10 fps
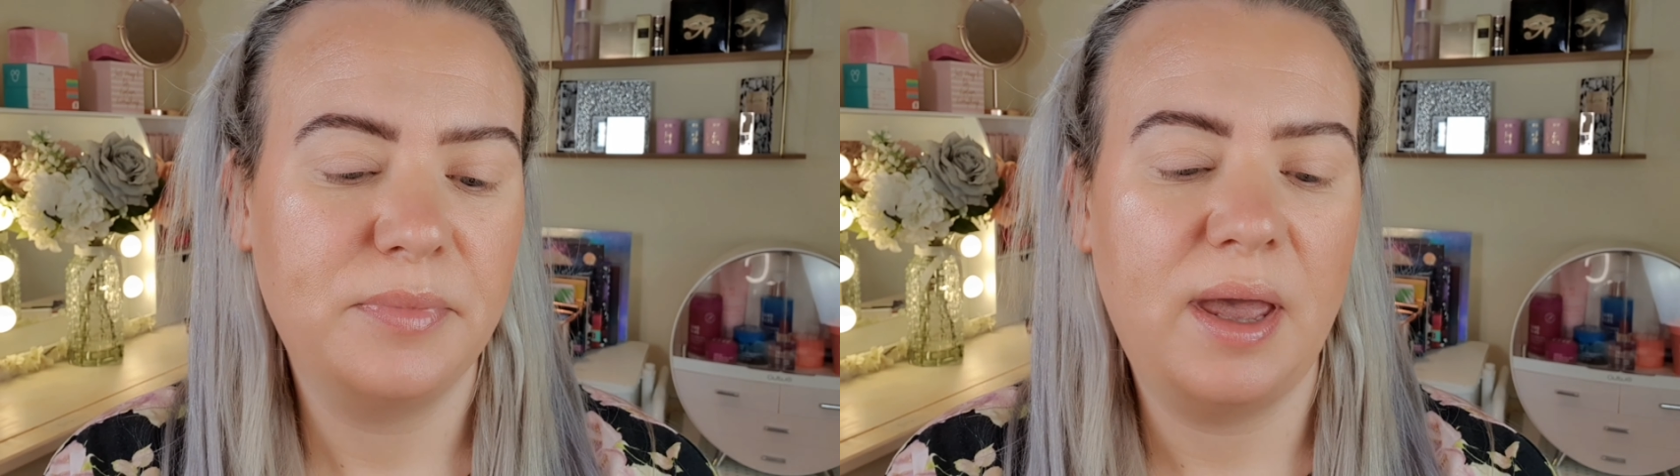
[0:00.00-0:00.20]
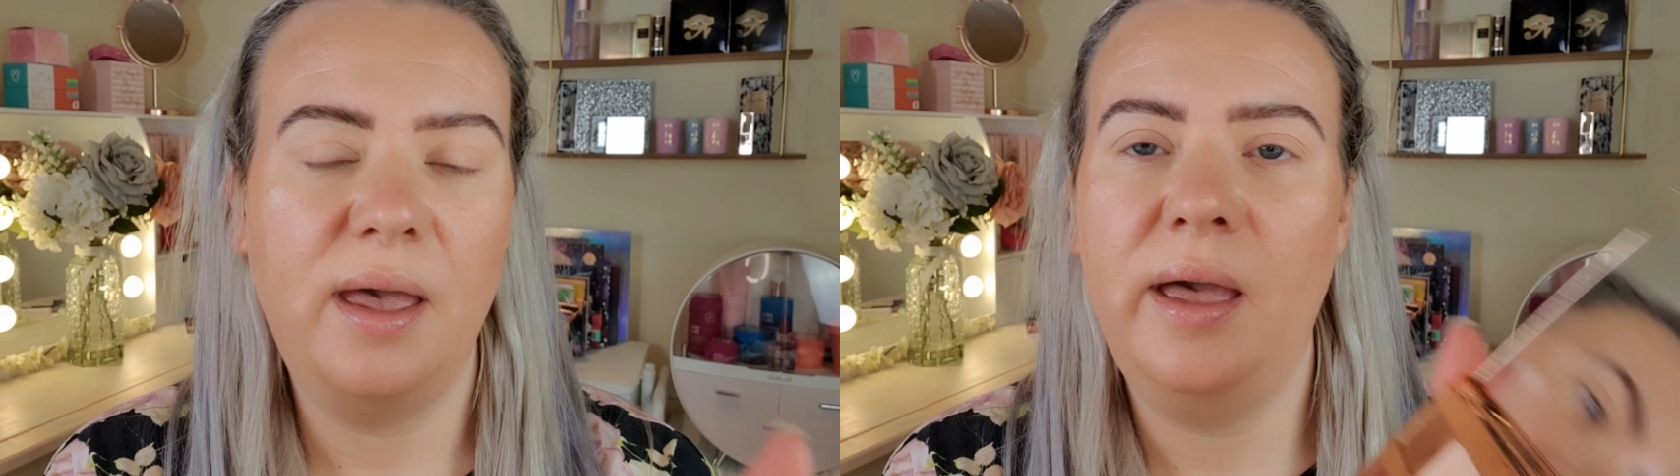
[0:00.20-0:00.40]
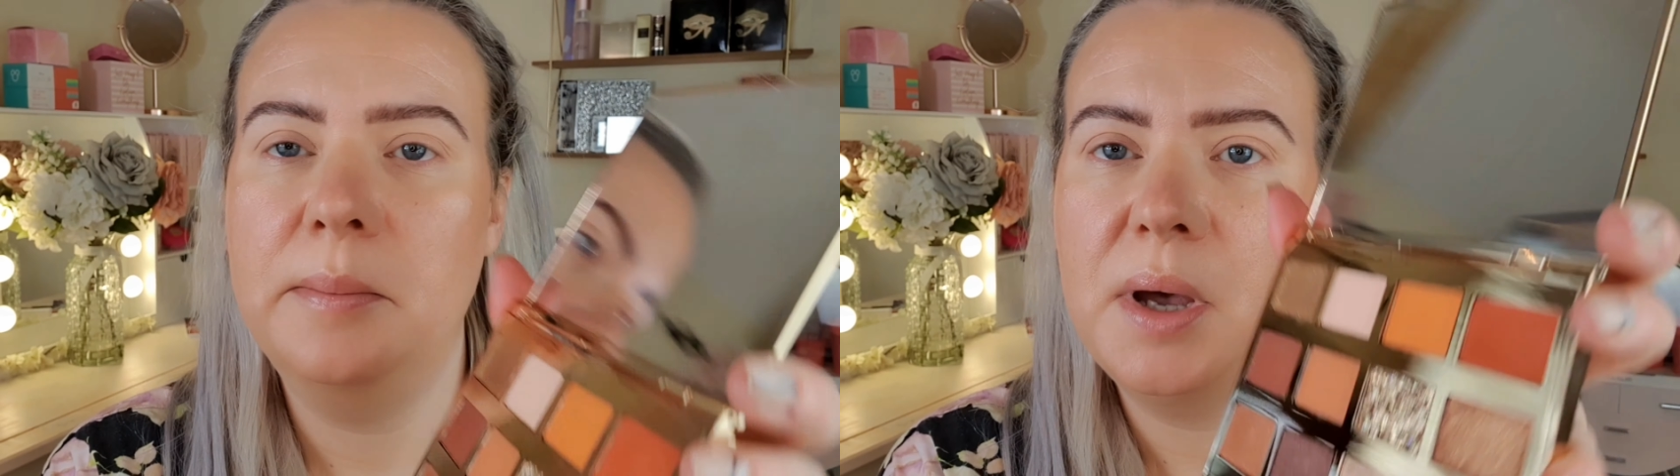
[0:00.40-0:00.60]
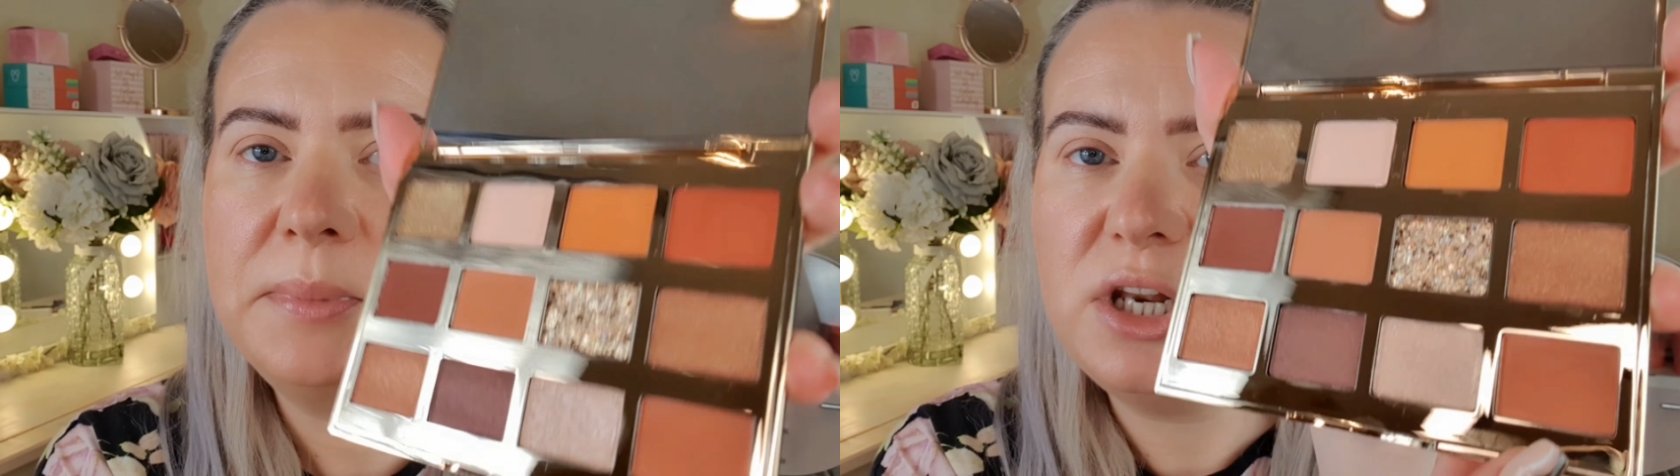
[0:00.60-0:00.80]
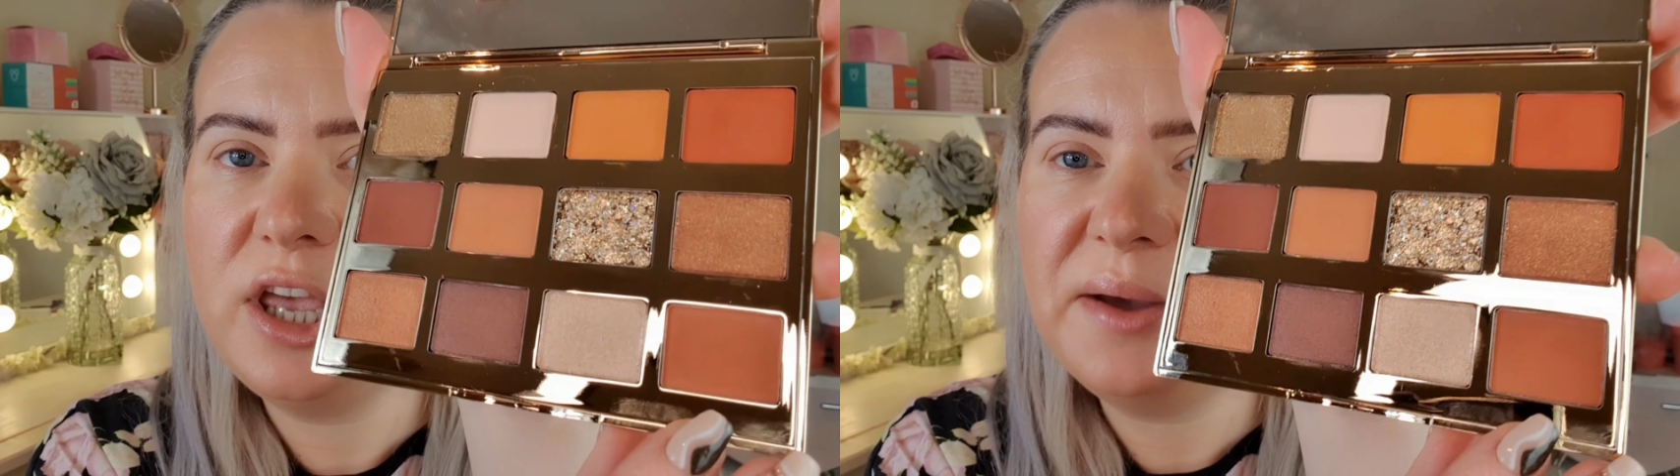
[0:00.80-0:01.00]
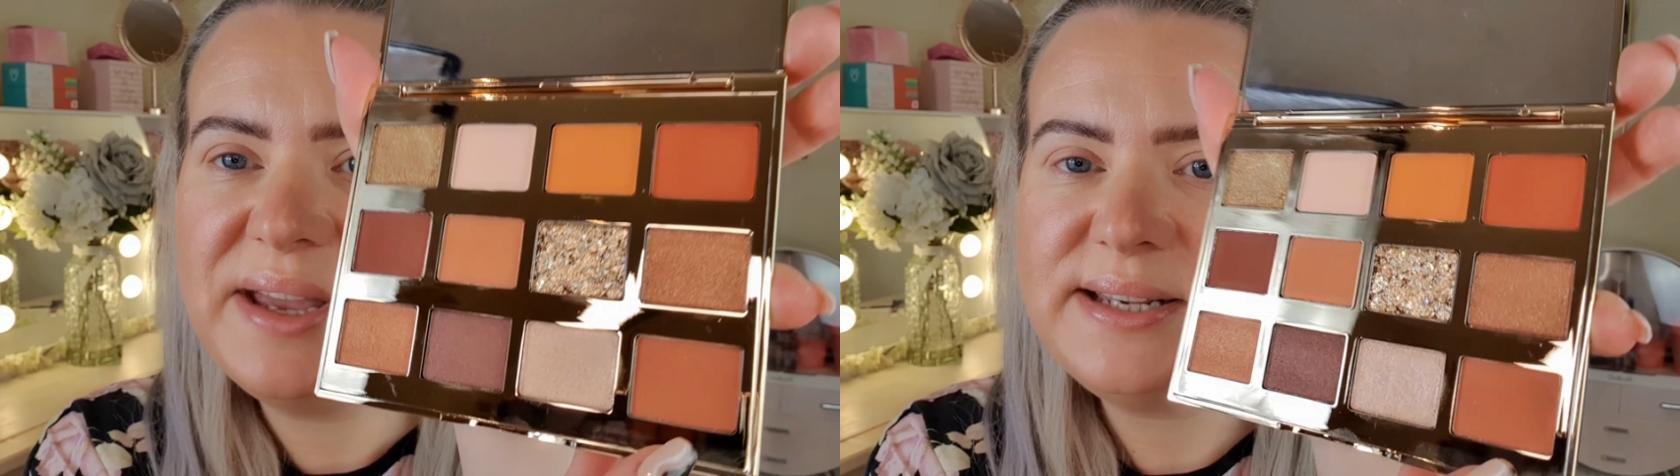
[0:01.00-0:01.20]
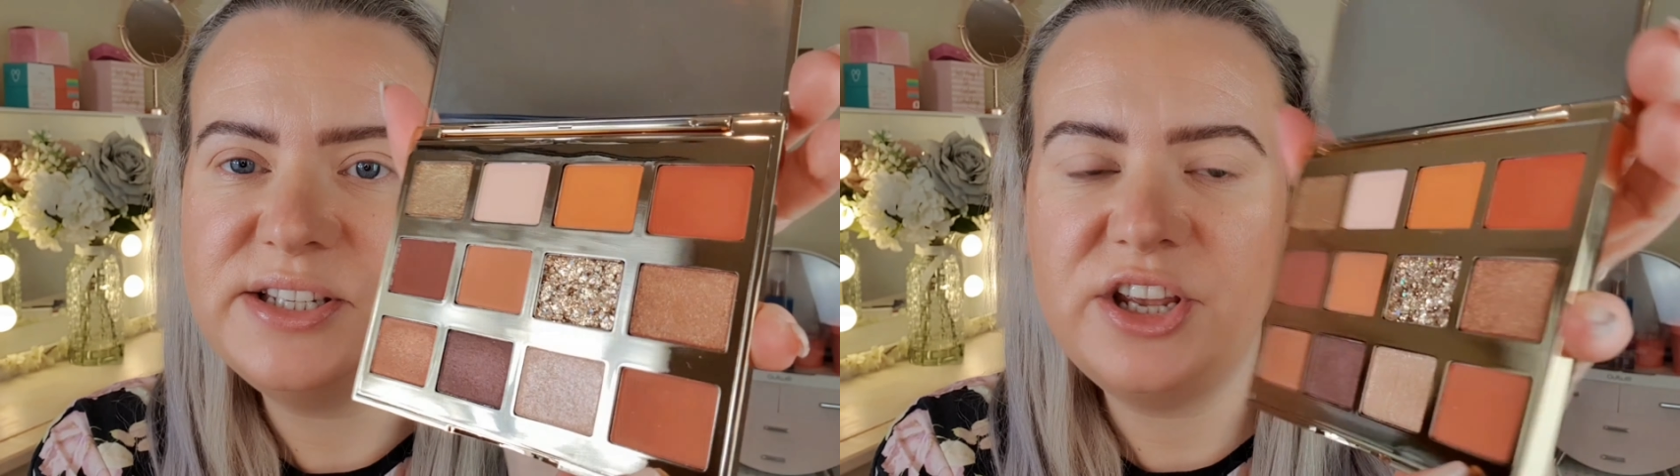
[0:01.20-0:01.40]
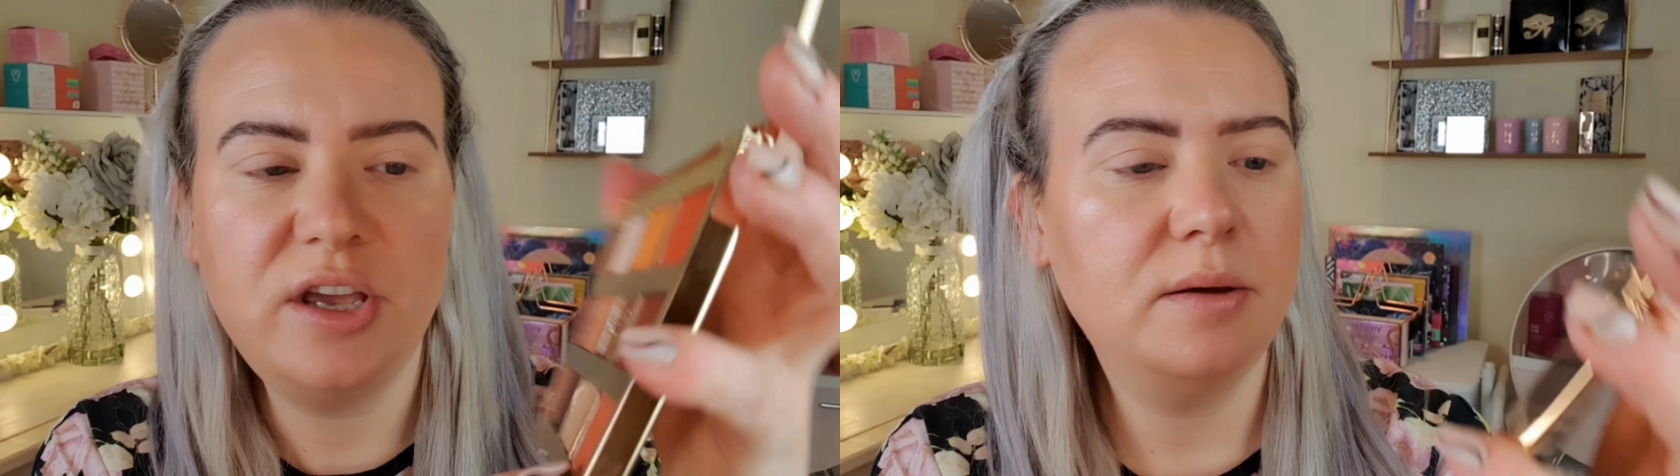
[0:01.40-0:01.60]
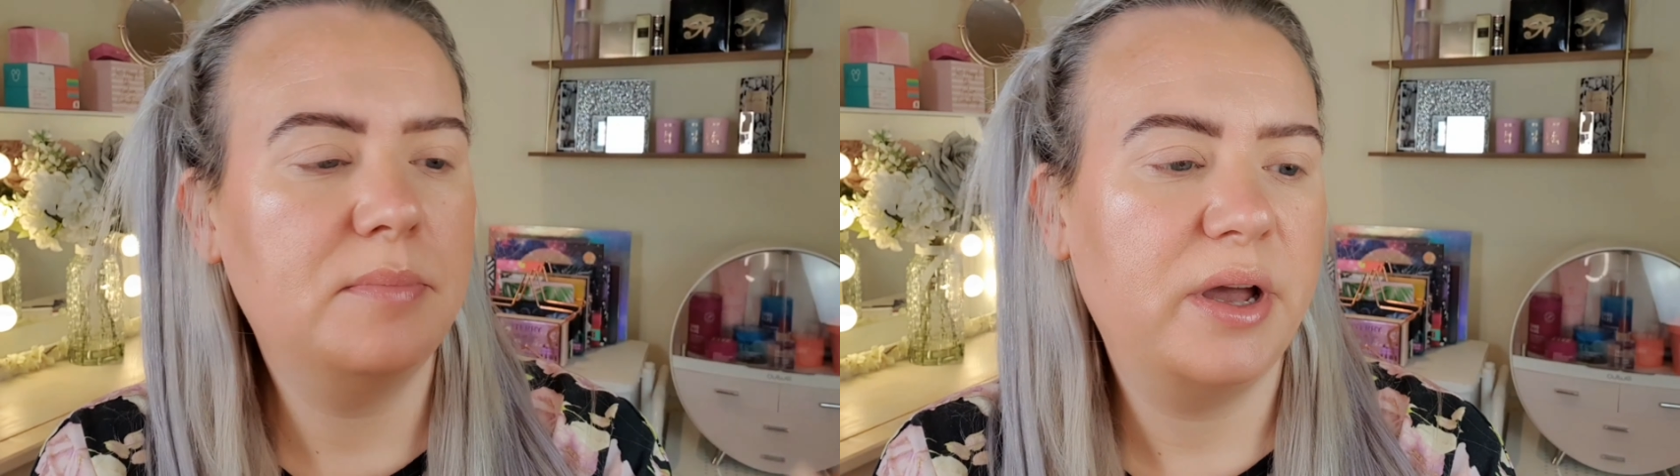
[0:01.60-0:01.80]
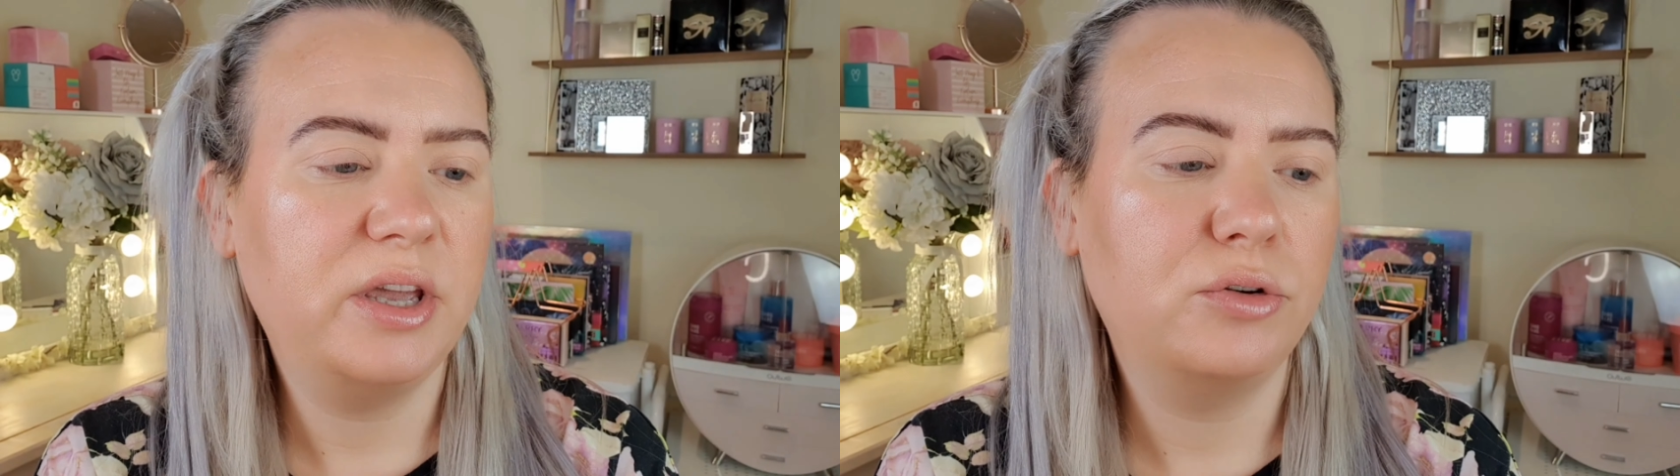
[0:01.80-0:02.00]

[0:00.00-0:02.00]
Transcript: Um, I'm going to go into my